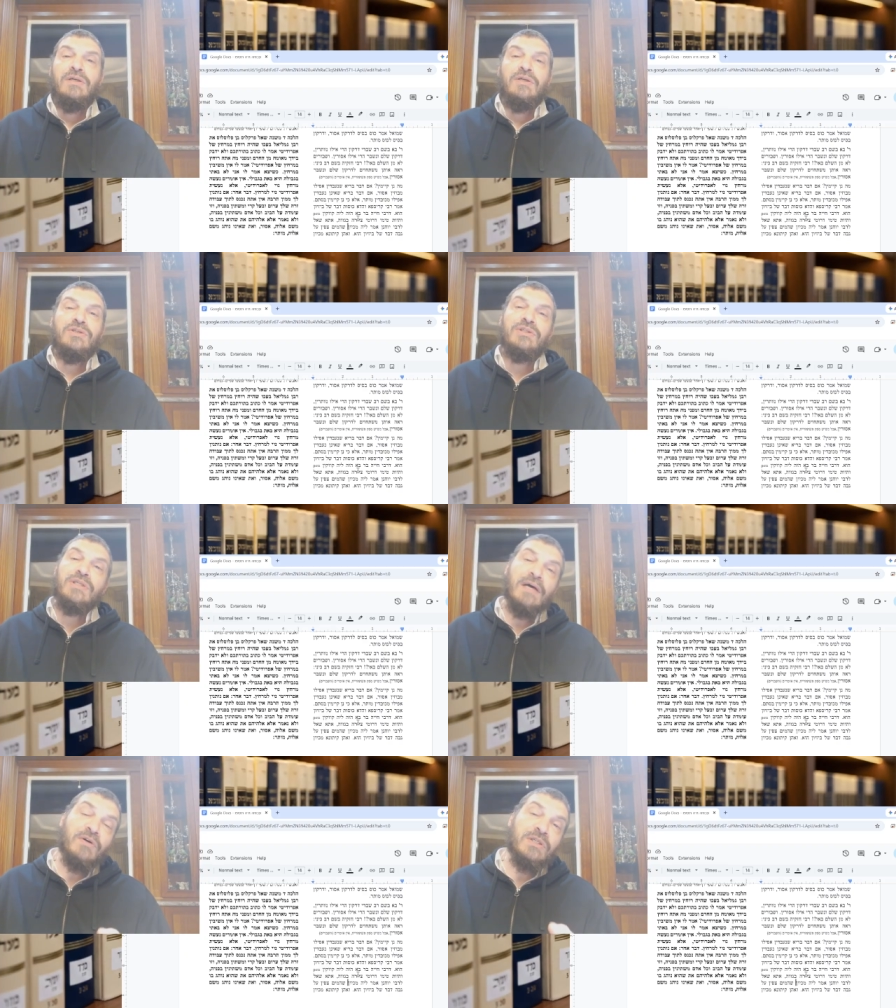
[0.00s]
You just
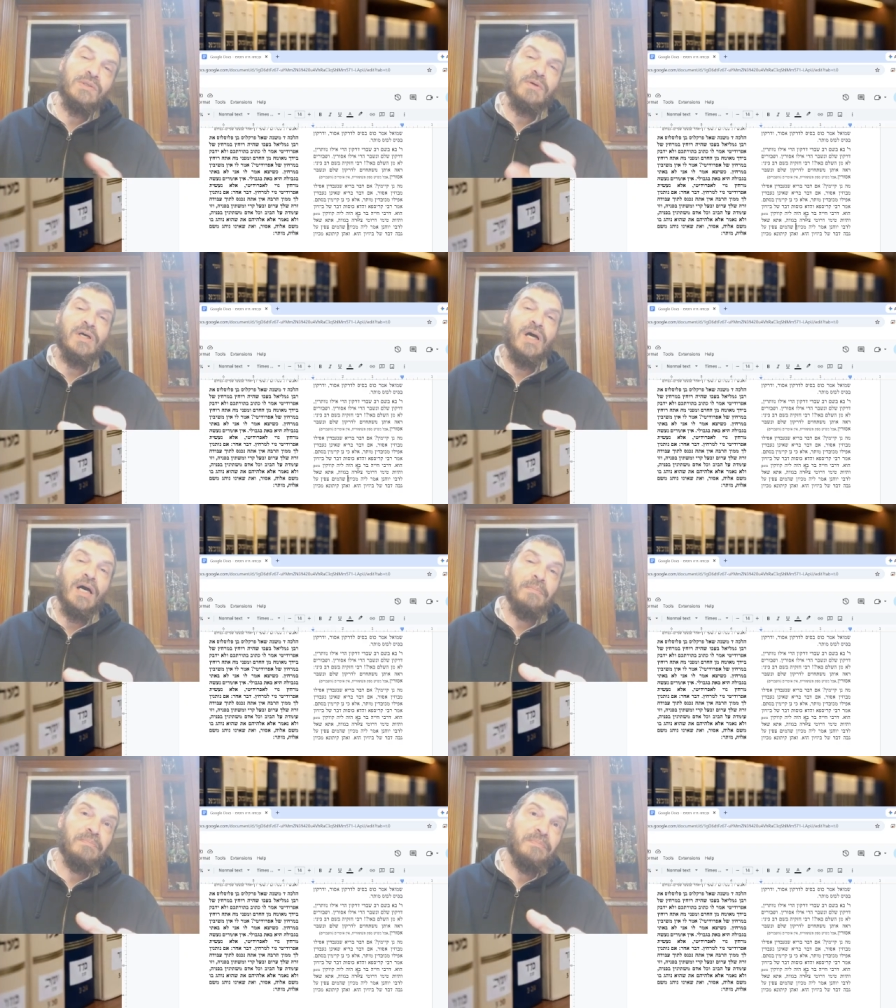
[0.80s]
have also a
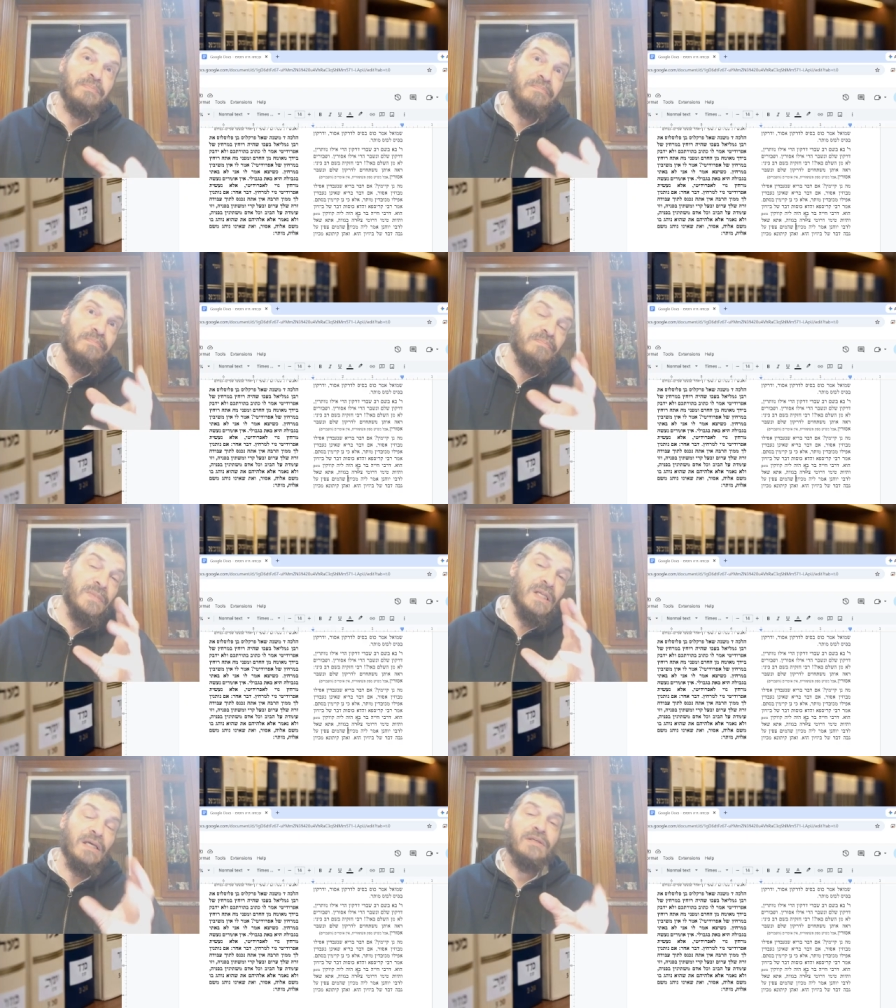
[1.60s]
cup.
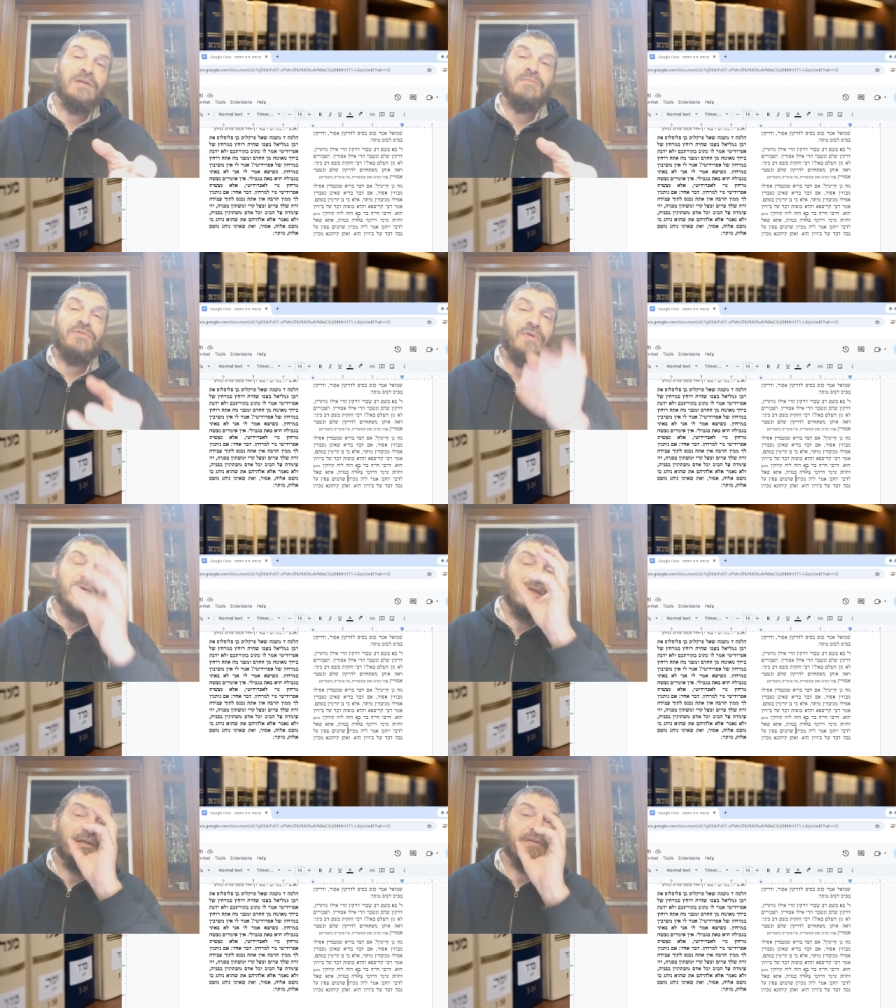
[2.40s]
You can drink.